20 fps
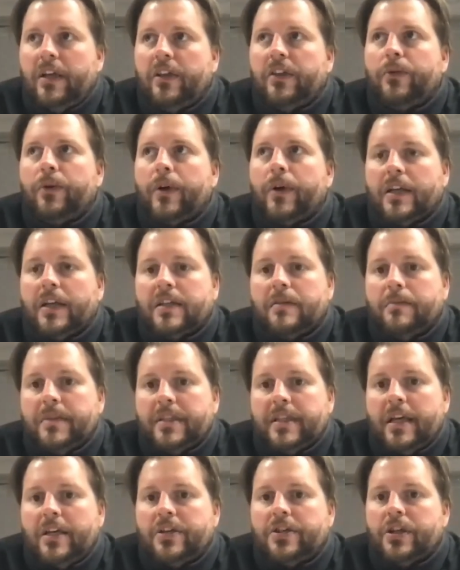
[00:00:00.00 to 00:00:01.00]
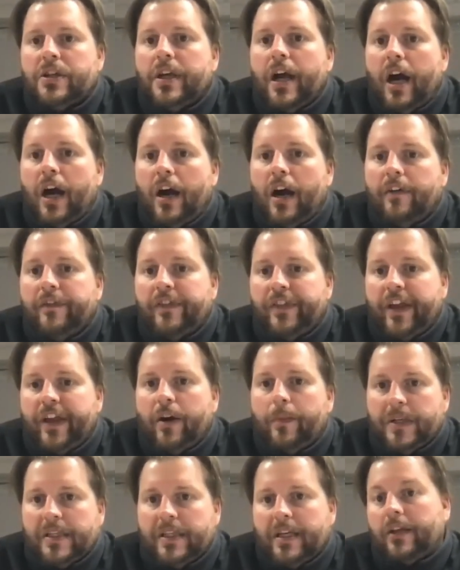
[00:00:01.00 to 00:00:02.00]
through customization of
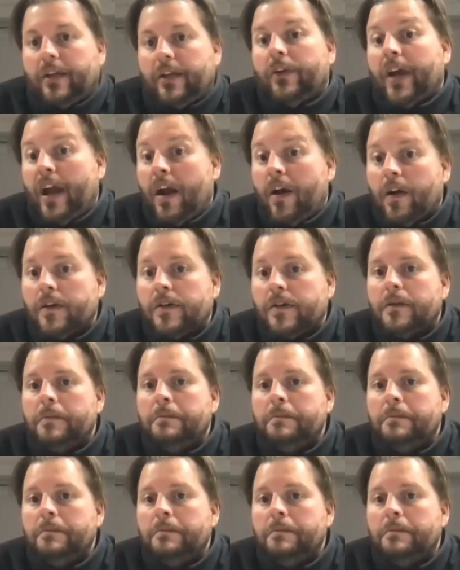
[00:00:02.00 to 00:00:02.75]
their particular character.